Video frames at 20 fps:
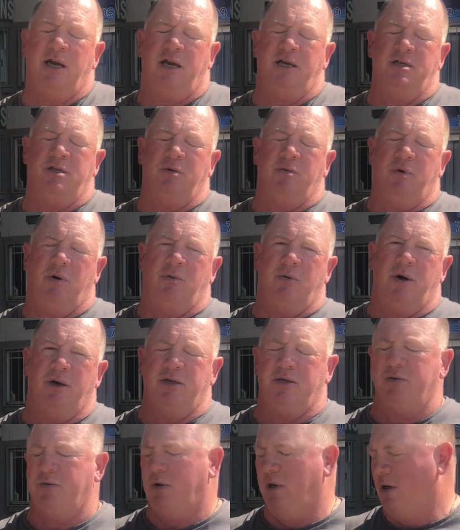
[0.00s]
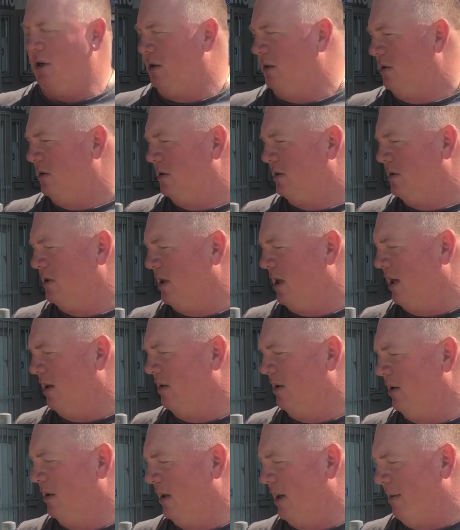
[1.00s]
case you want one as well. So
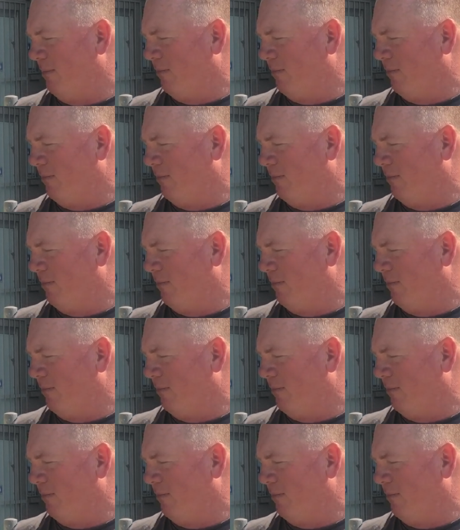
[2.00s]
a little